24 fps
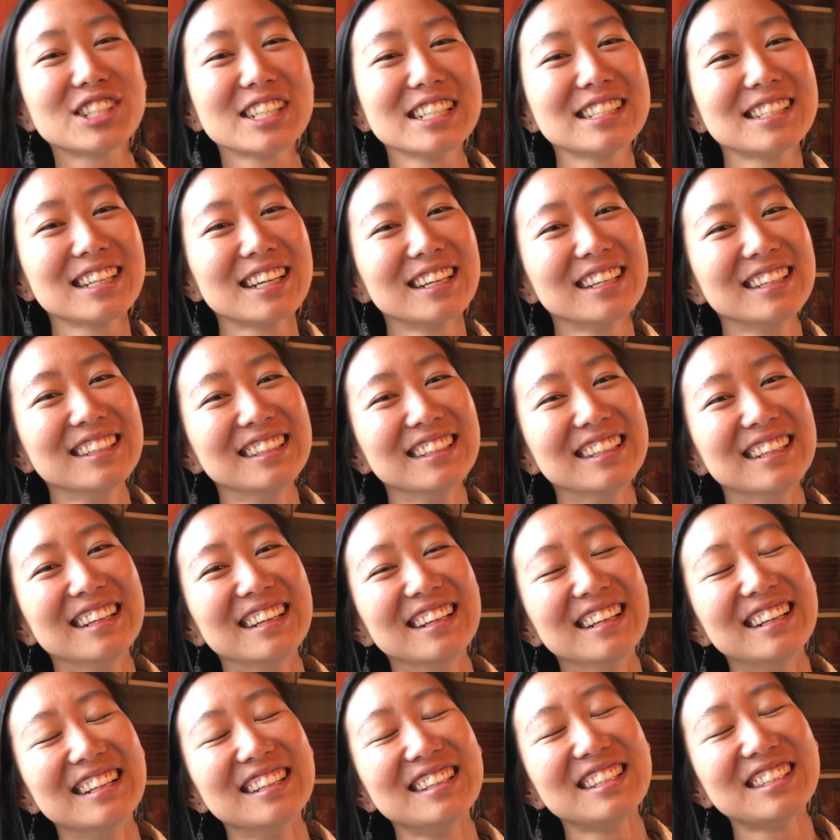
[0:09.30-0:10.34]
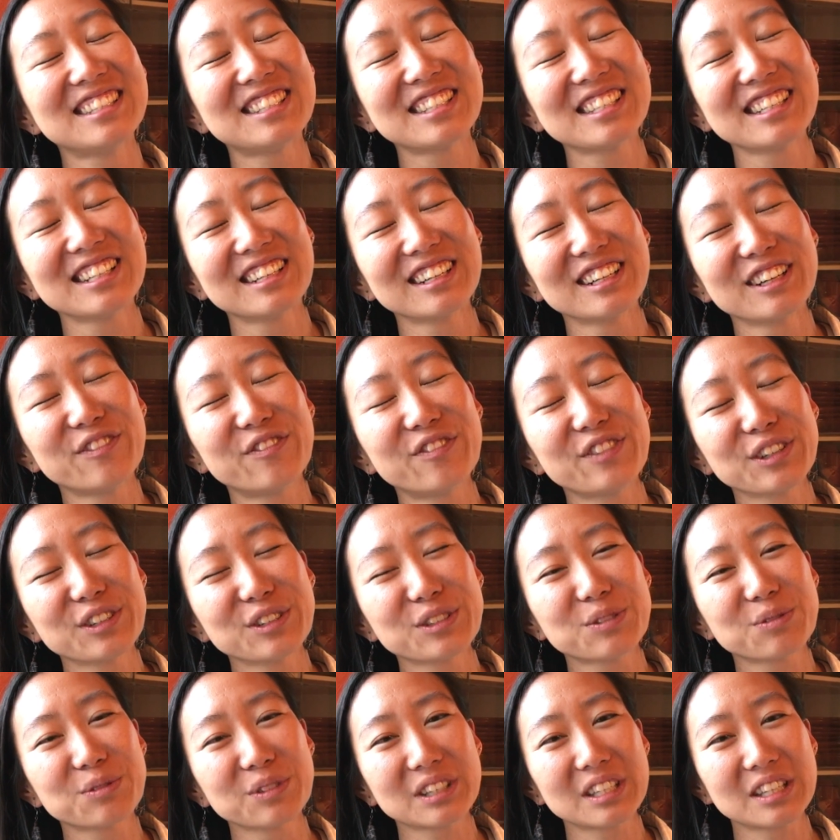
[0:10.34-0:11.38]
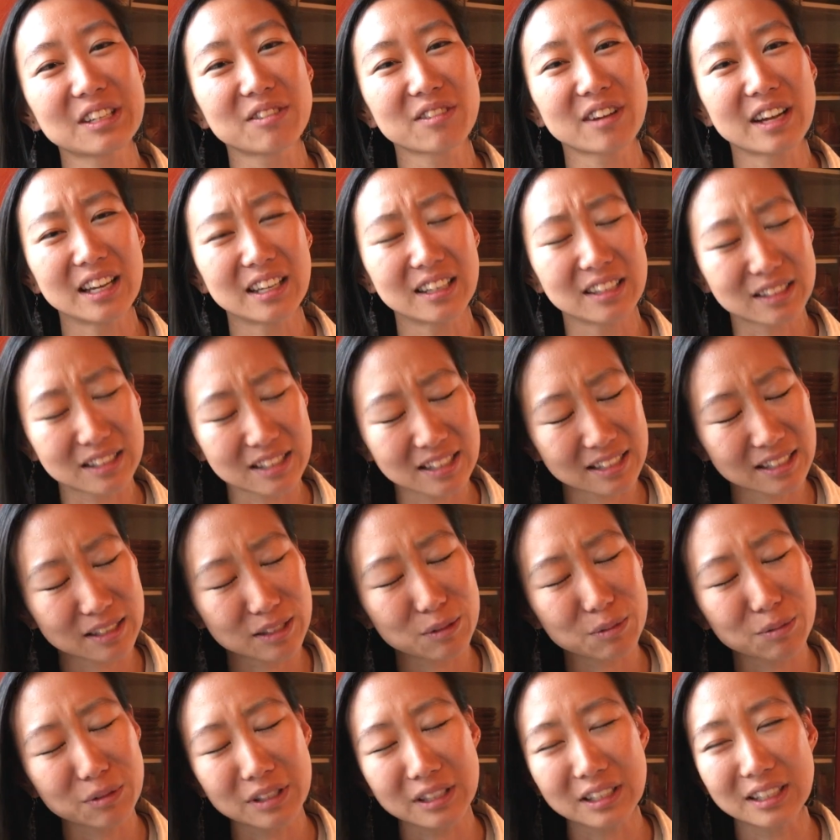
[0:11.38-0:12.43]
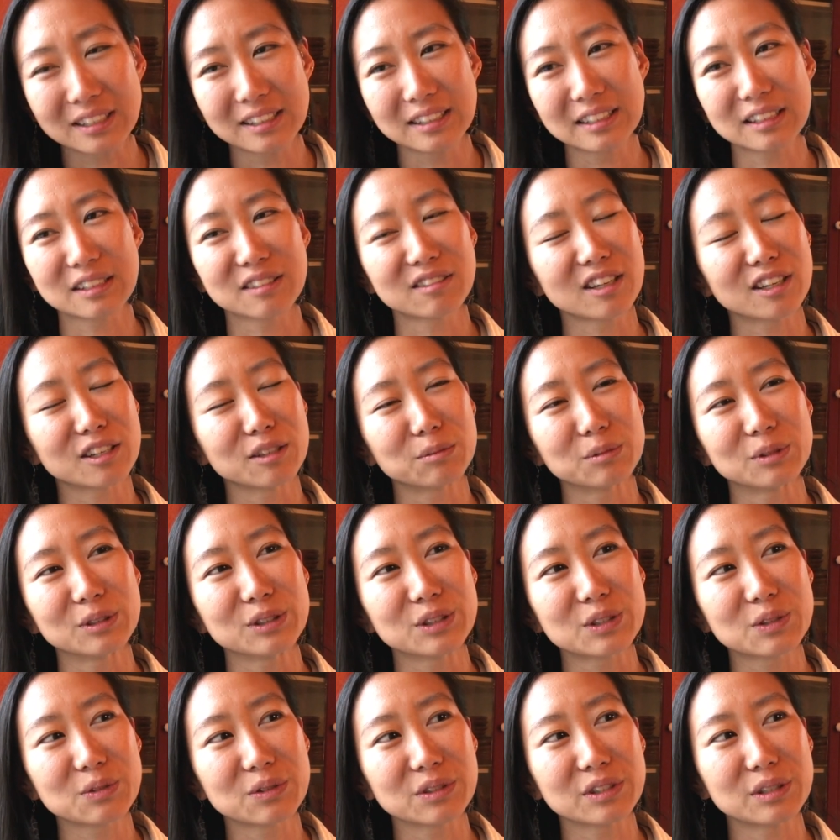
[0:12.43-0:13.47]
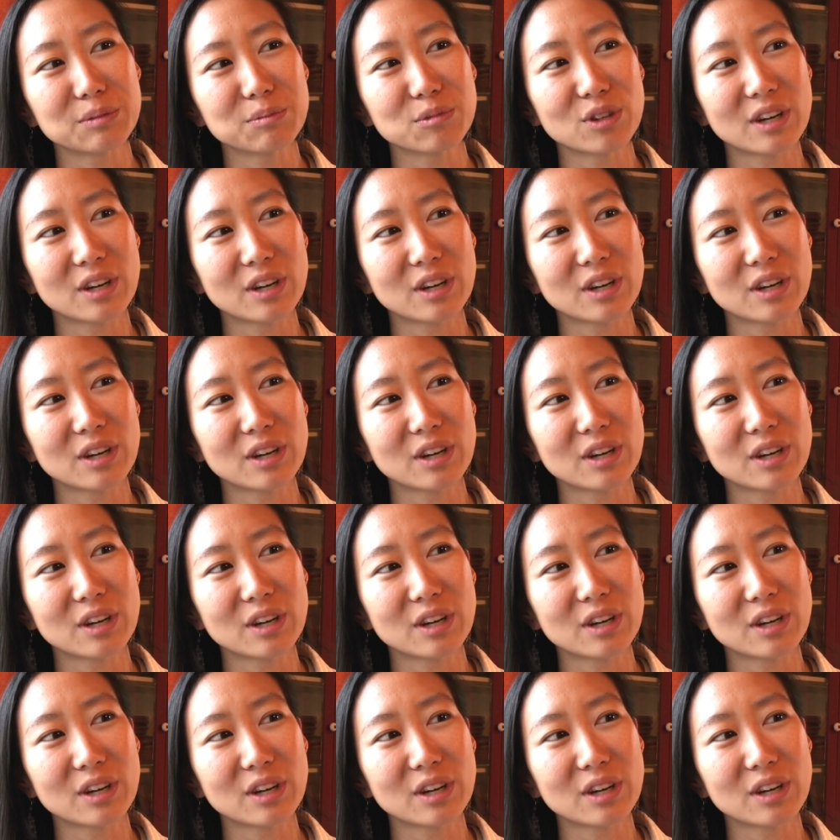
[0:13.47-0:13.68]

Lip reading: shit ton this year. It feels really great. It's really incredible. It's really